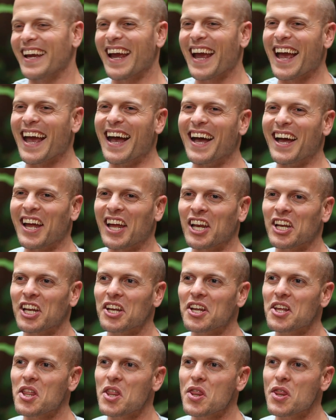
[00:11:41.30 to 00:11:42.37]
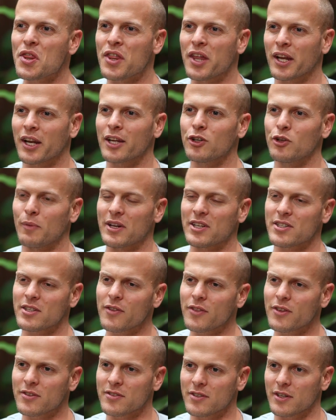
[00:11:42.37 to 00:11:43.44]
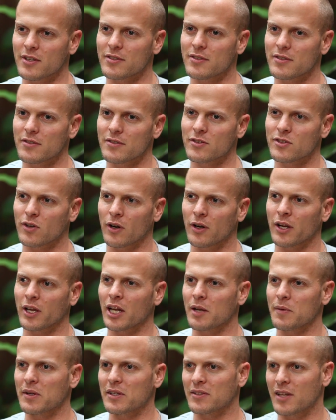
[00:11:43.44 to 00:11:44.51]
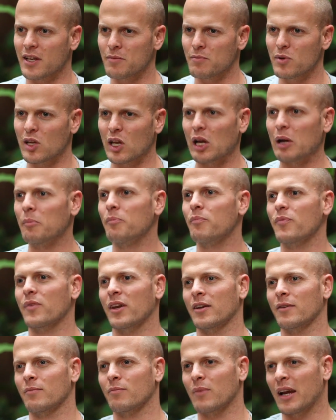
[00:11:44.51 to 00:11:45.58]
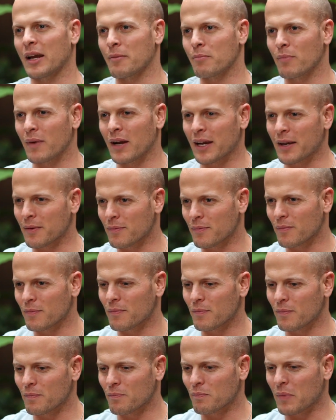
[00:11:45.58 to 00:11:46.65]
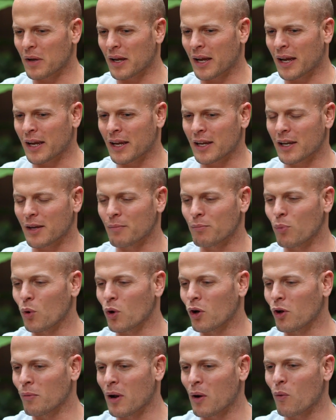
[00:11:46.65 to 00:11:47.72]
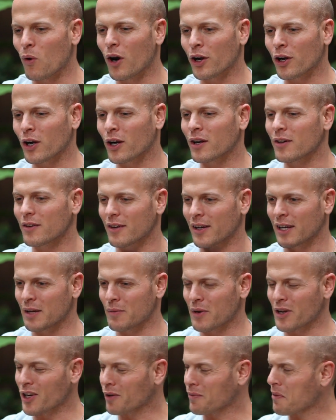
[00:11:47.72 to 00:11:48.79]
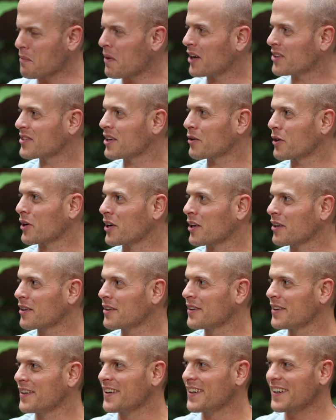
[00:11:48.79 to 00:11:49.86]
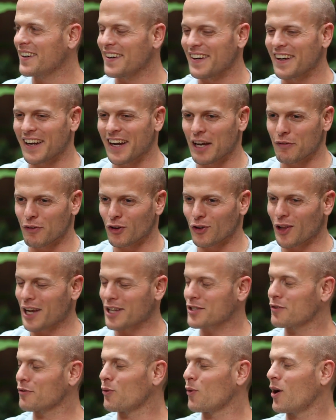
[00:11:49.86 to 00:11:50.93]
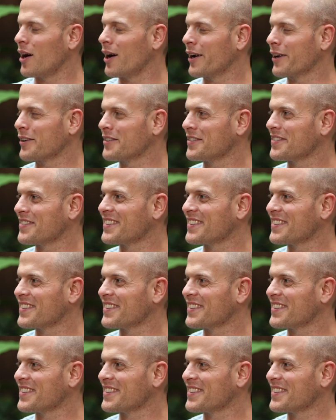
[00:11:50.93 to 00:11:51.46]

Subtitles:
And then I do my synthesis starting at about 10 p.m. I boil my water, I get my yerba mate ready, I have a glass of wine,